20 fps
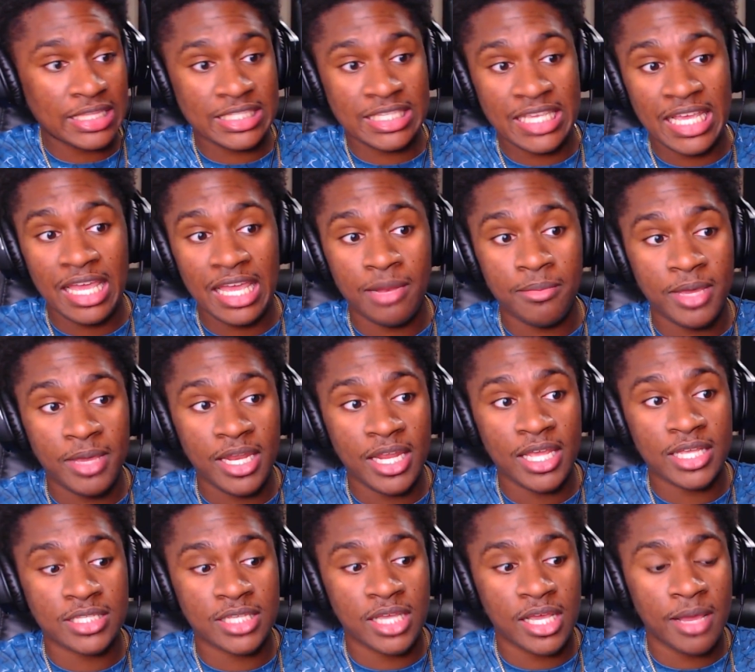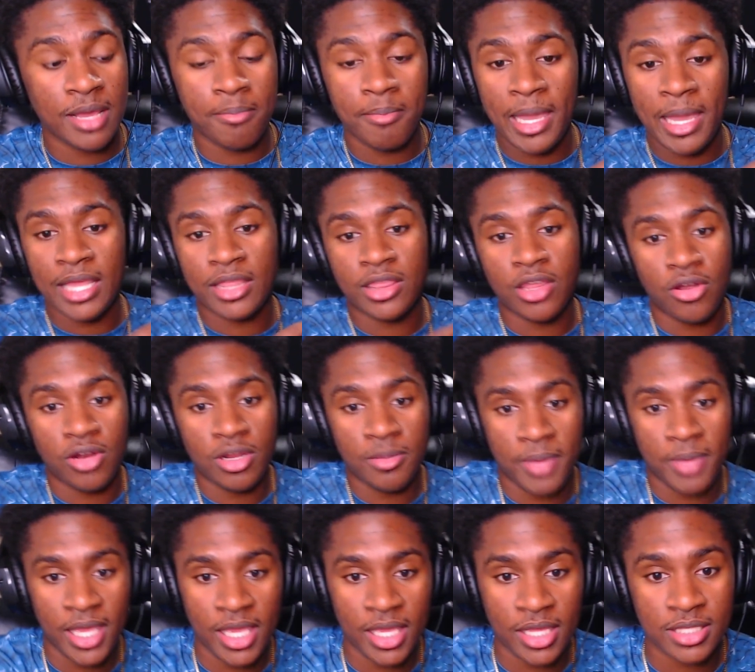10 minutes, make 30
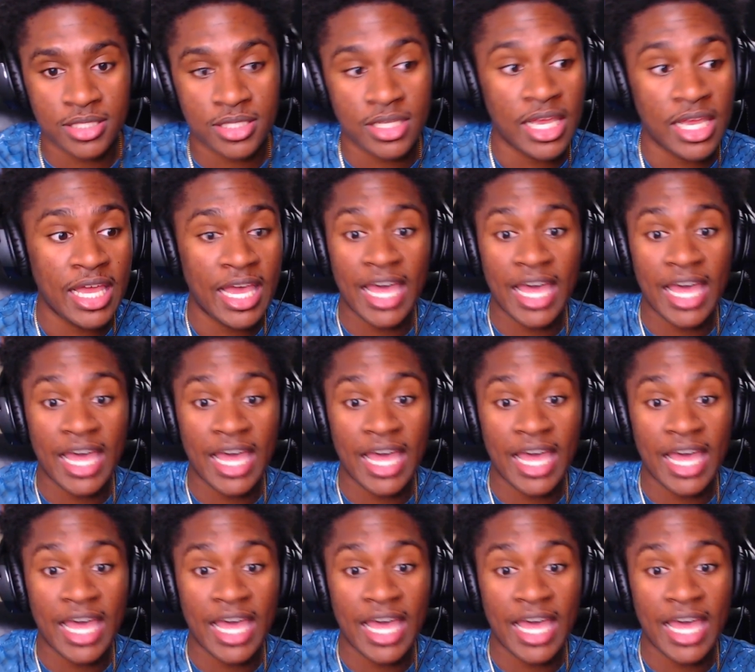bands.